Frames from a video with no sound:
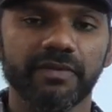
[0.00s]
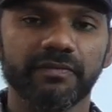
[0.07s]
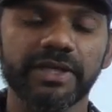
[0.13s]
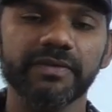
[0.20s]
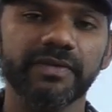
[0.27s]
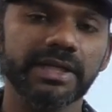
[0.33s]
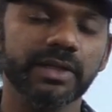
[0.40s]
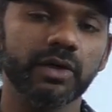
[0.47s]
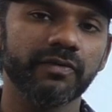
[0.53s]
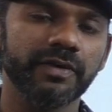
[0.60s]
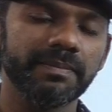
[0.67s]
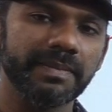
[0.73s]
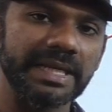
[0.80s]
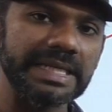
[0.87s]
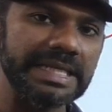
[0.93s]
We will go
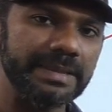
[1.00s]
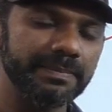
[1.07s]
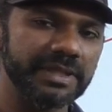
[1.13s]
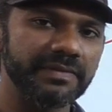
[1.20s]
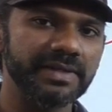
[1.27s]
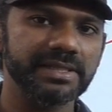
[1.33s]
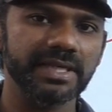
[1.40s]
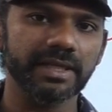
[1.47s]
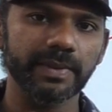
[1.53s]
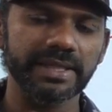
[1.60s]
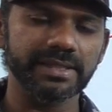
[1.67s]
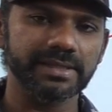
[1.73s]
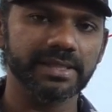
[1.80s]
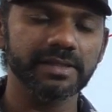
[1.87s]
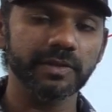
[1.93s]
for many previous year
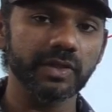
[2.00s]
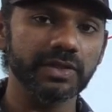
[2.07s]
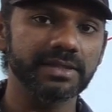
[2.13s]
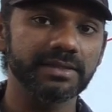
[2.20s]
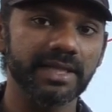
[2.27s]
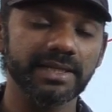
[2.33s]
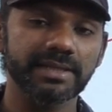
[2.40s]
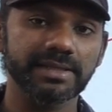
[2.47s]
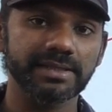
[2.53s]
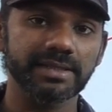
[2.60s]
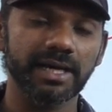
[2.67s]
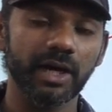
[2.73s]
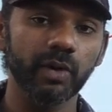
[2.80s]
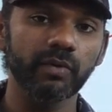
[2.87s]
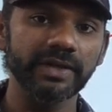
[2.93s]
questions because that's
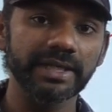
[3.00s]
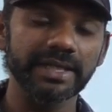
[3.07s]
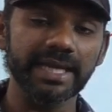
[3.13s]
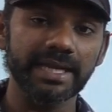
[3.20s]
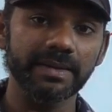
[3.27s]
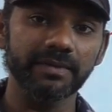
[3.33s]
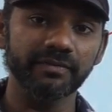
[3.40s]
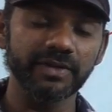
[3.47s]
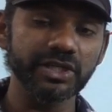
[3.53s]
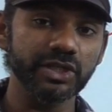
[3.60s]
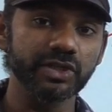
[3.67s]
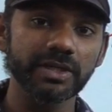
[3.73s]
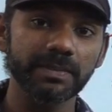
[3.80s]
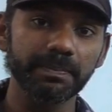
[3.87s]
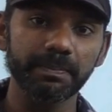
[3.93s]
how we
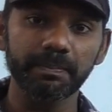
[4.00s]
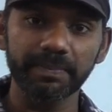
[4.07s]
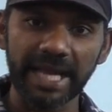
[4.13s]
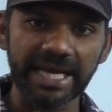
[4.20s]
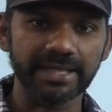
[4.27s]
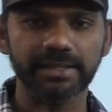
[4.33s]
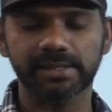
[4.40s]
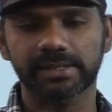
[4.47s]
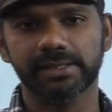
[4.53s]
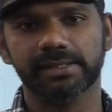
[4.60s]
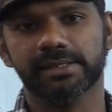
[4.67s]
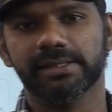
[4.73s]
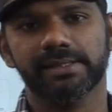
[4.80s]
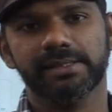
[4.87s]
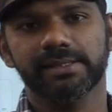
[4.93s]
should
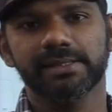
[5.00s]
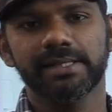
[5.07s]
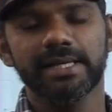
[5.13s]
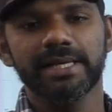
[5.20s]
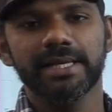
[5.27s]
practice.